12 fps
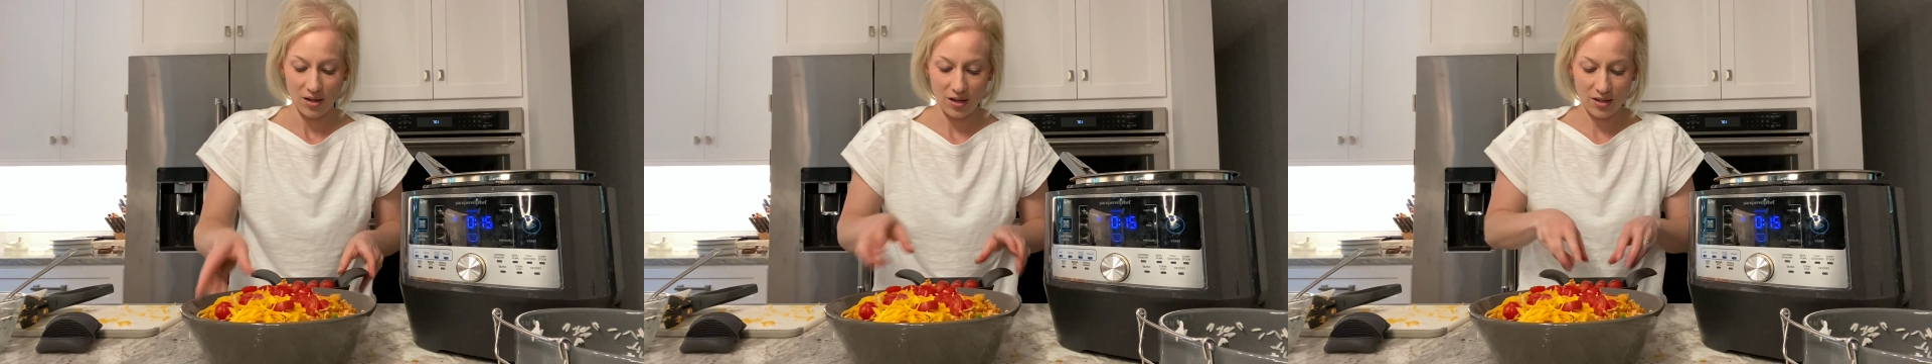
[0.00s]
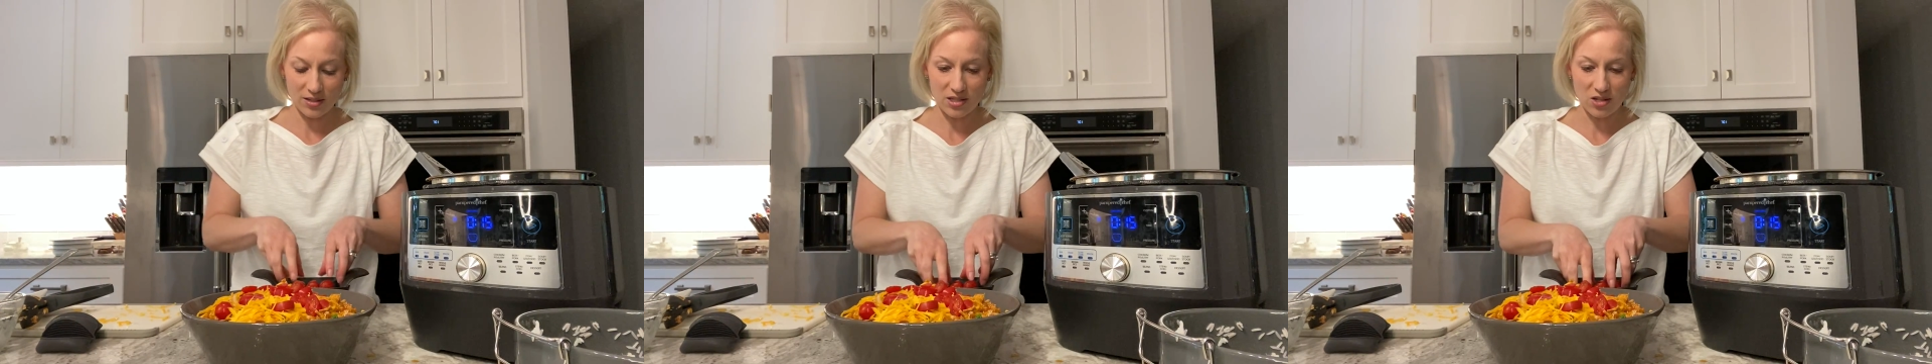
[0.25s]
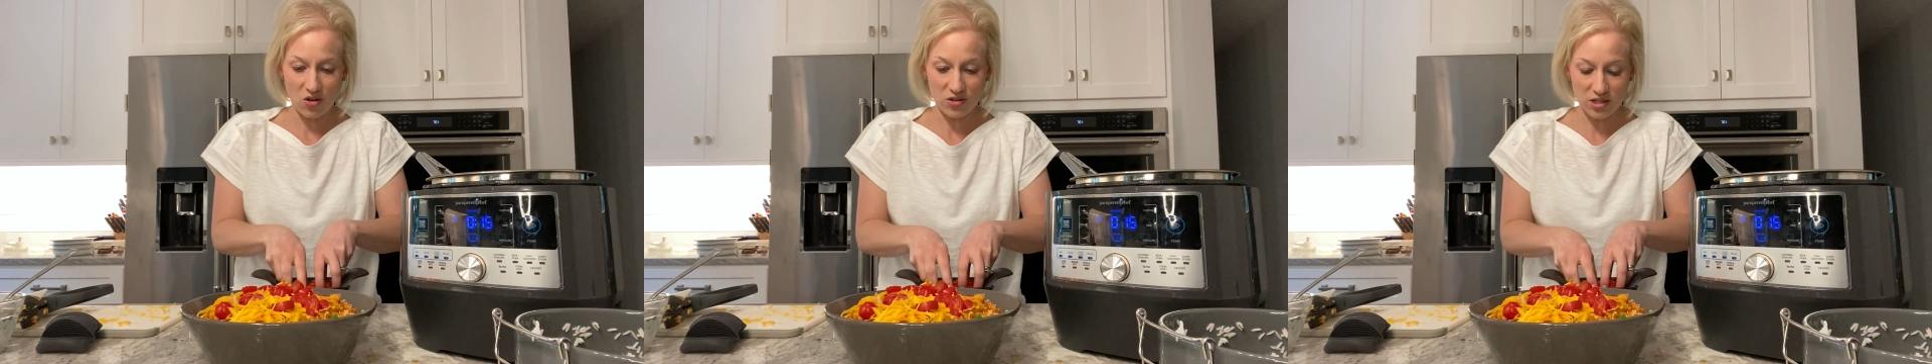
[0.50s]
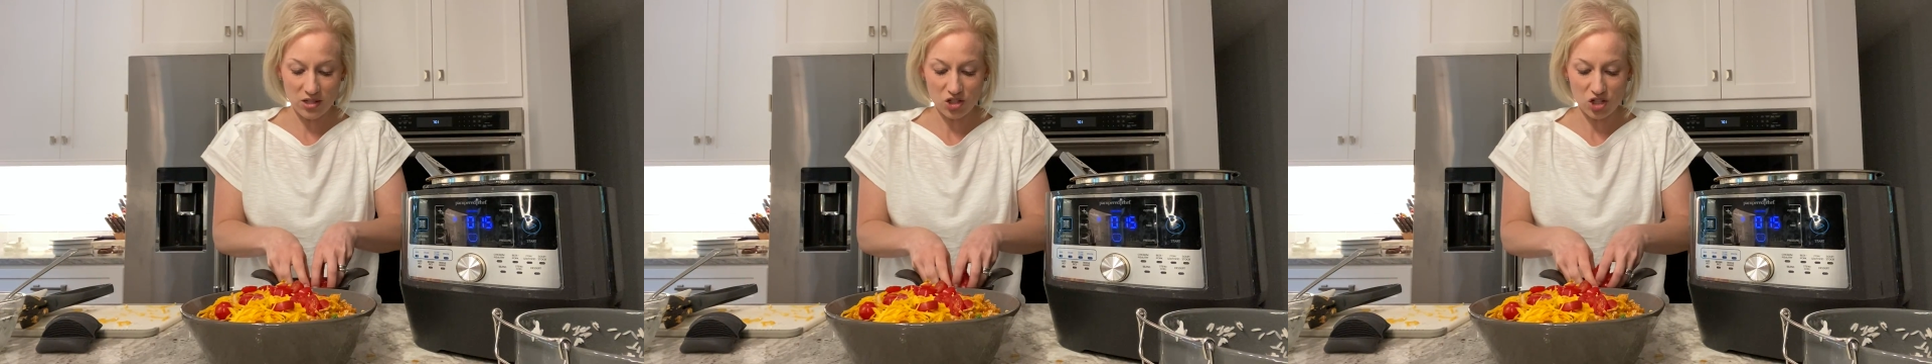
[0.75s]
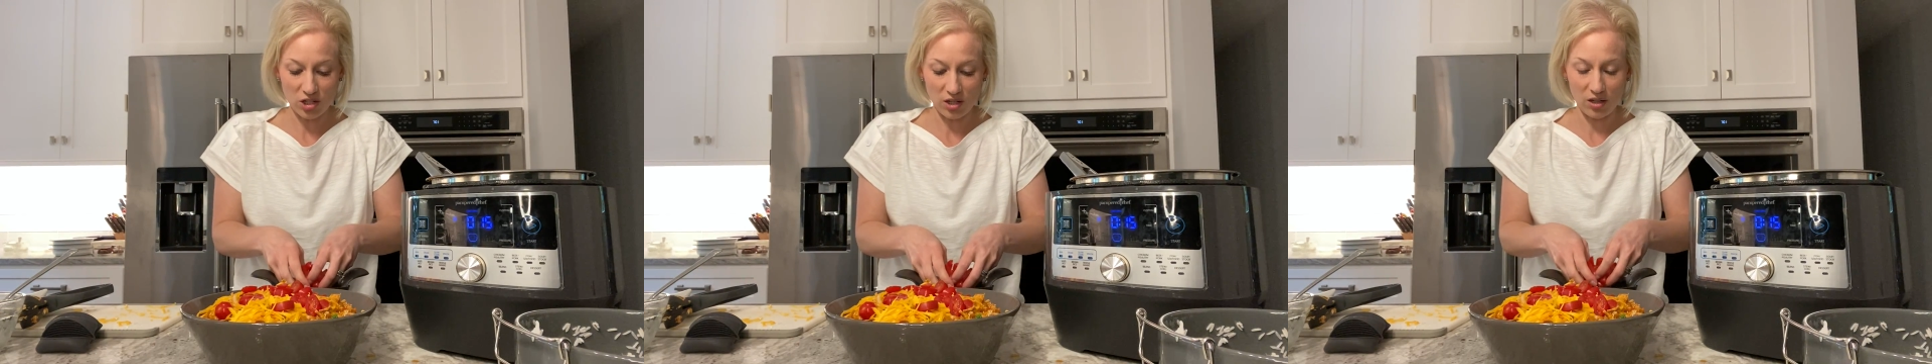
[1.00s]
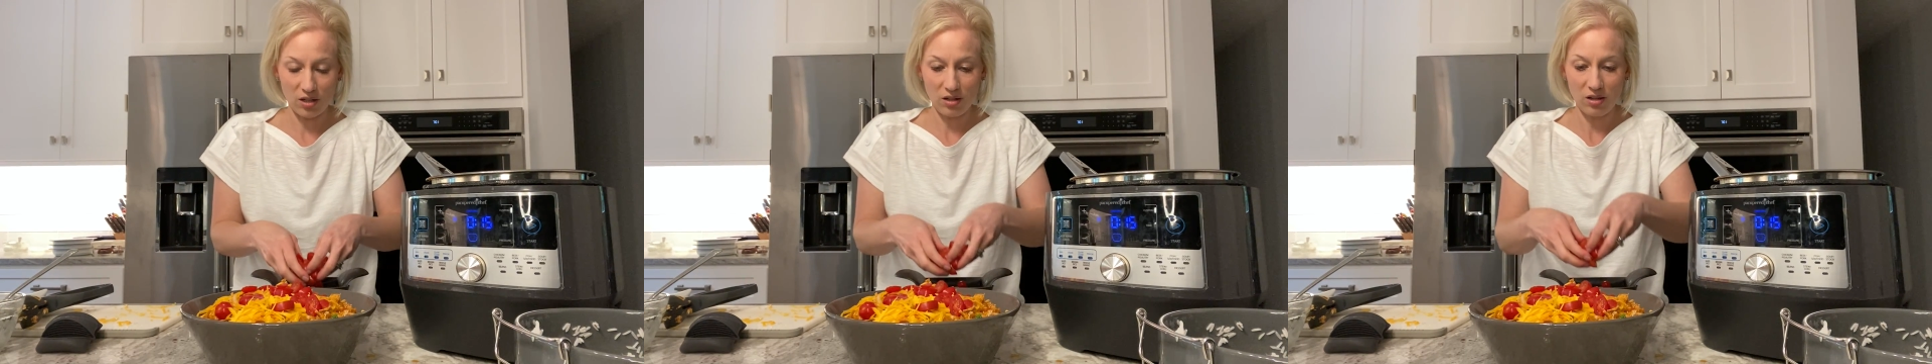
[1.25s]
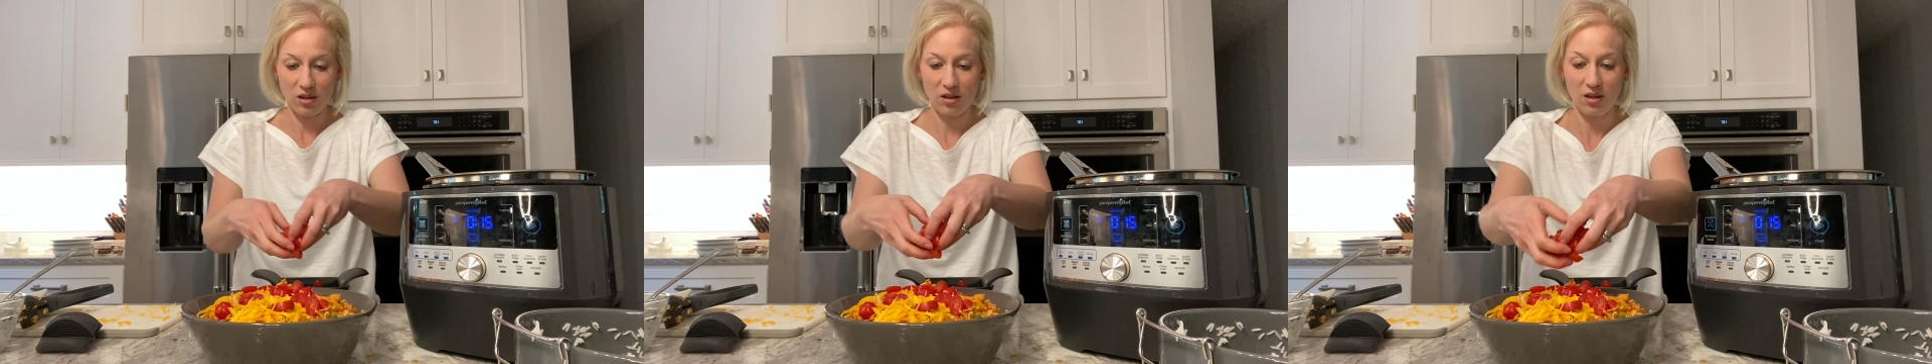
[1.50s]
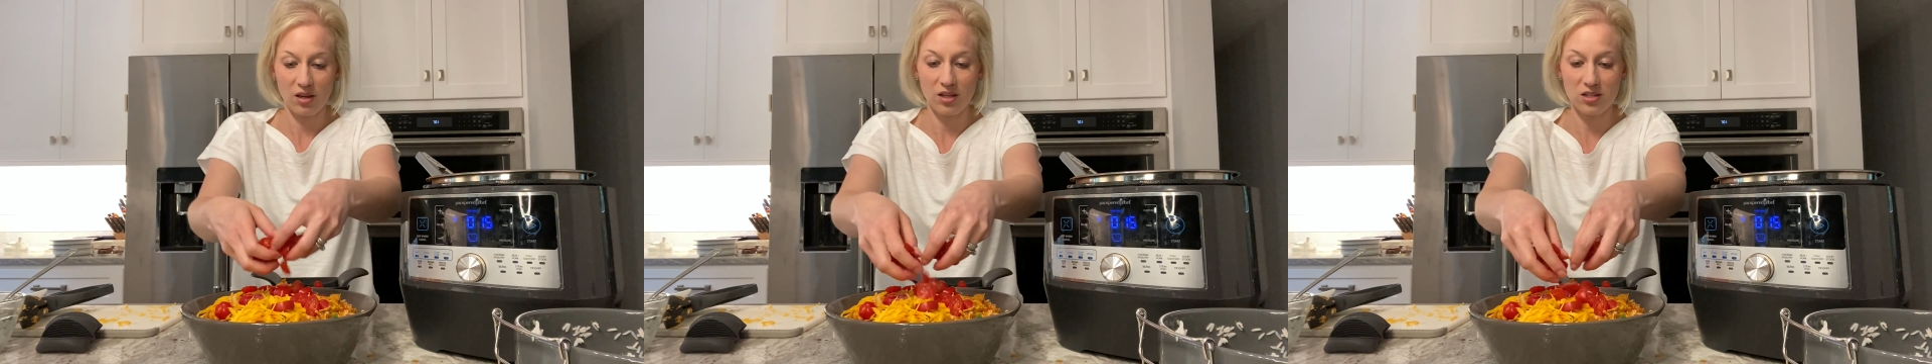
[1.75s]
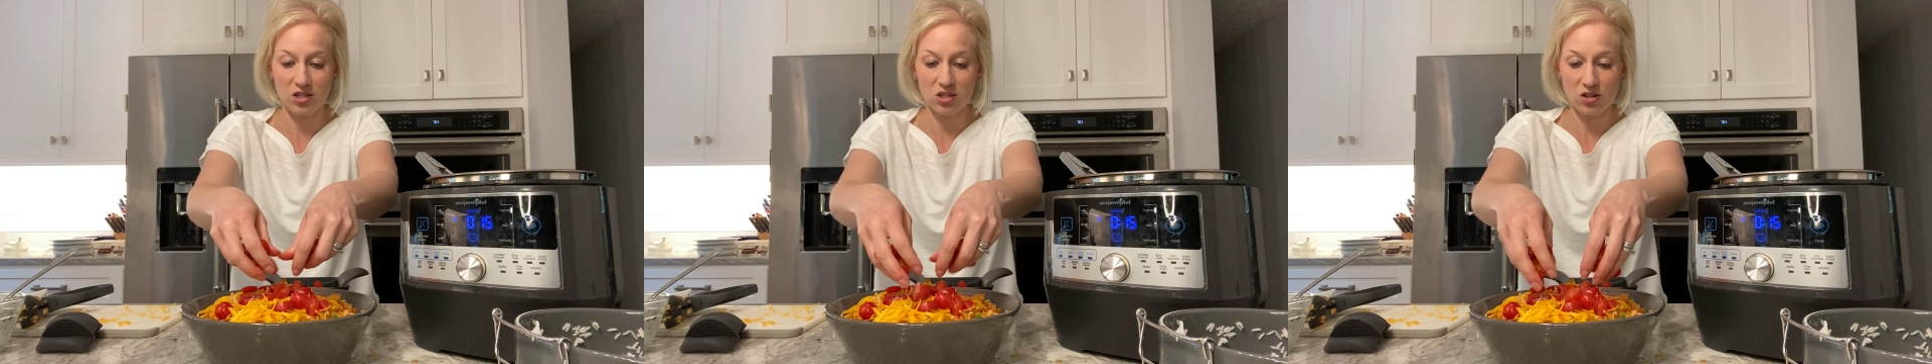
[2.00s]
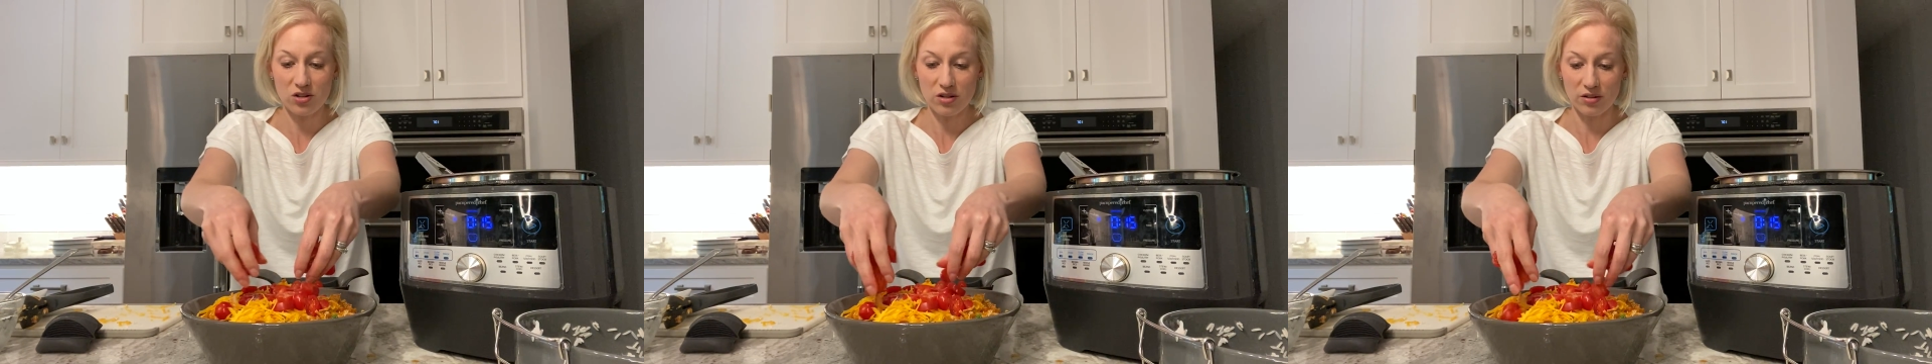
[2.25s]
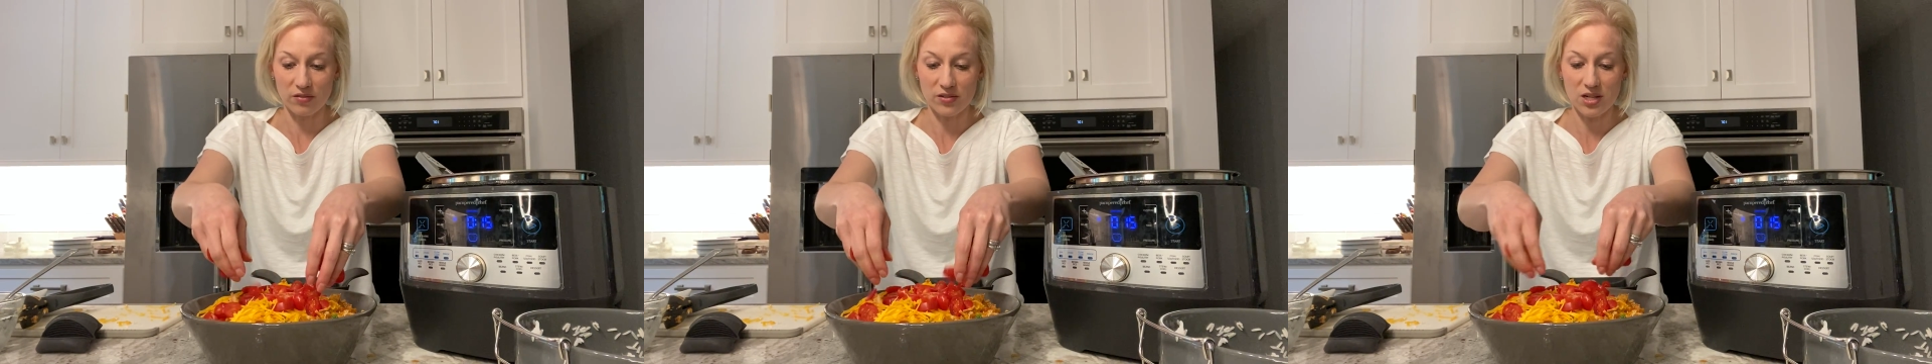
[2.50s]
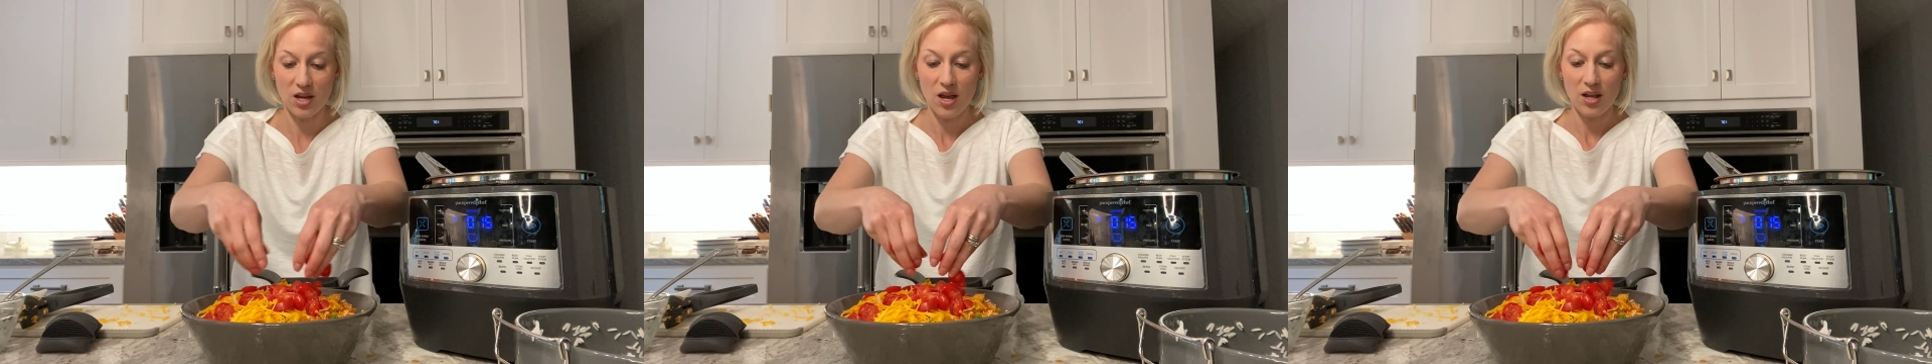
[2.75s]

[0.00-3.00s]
And salsa chicken is served.